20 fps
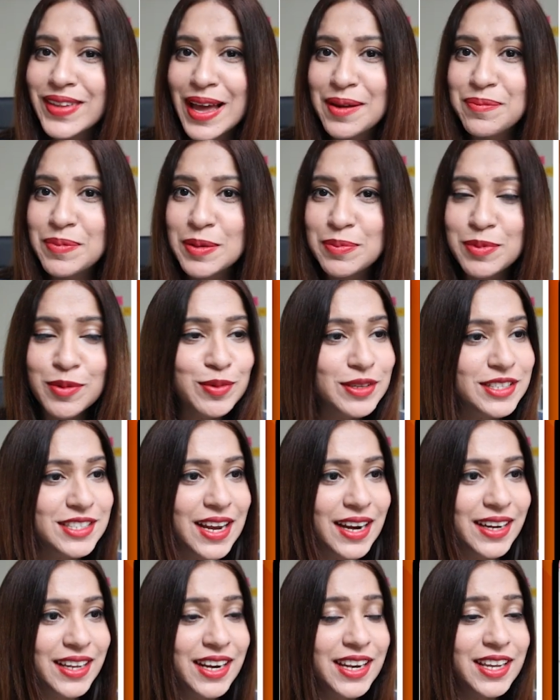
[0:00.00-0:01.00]
and people will
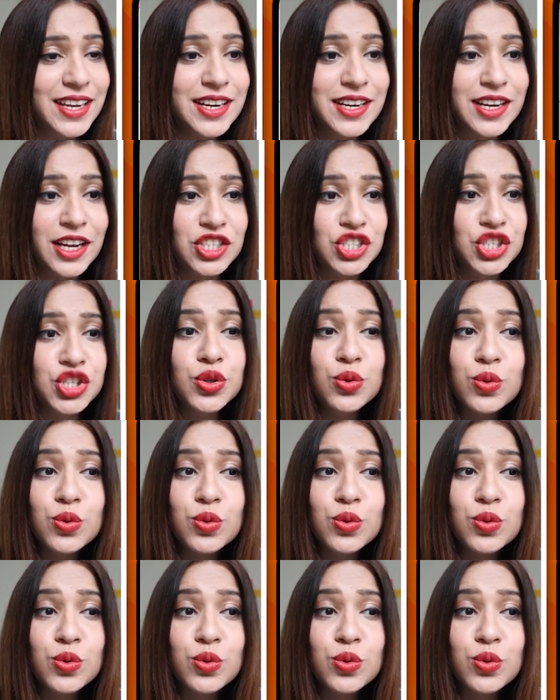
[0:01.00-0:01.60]
start getting in touch.